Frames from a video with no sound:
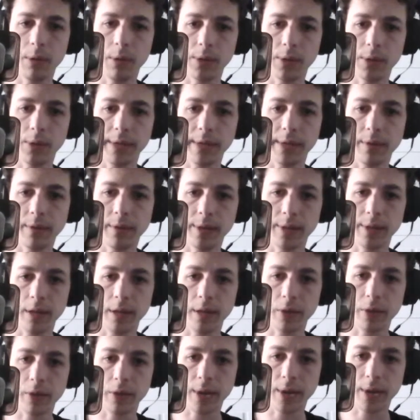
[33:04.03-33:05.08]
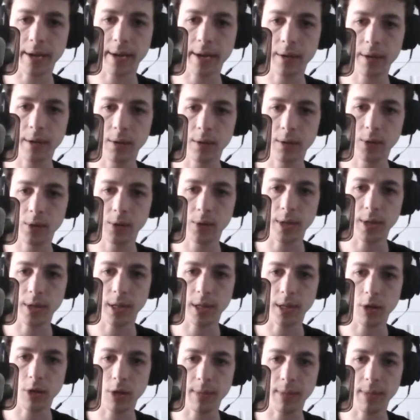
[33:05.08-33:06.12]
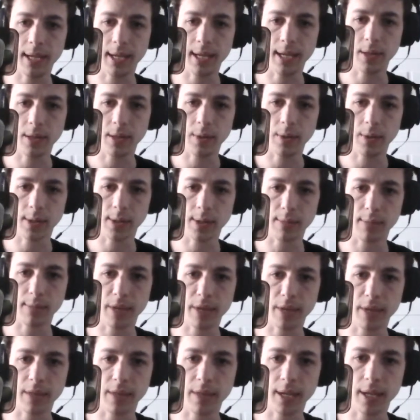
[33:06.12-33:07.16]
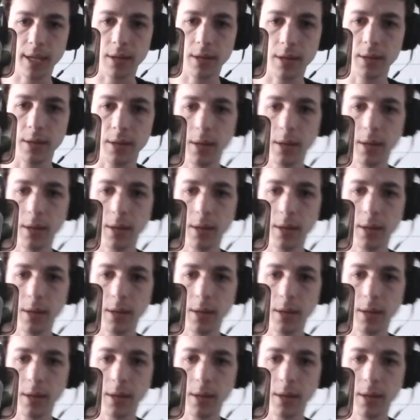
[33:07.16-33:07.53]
the silence at the end of the track, so you can hear me doing something at the end.